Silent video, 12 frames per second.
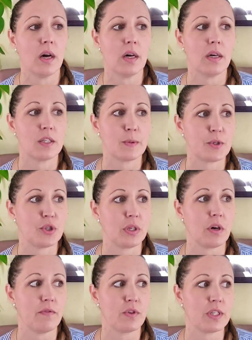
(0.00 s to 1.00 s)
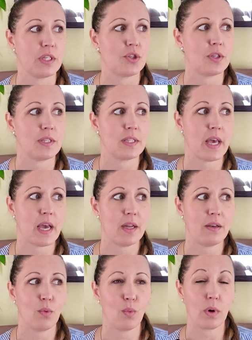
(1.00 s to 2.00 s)
uh, especially conversations
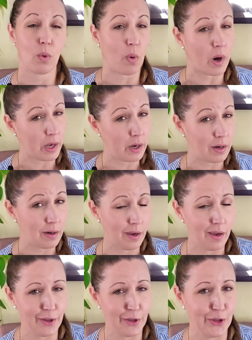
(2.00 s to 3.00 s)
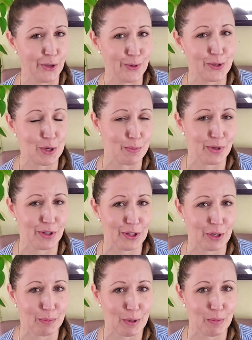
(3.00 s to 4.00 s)
that require you to be a
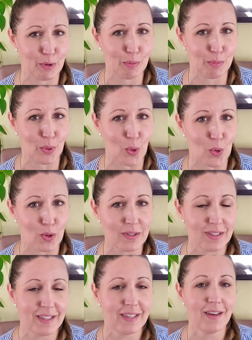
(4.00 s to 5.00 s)
little bit more bold.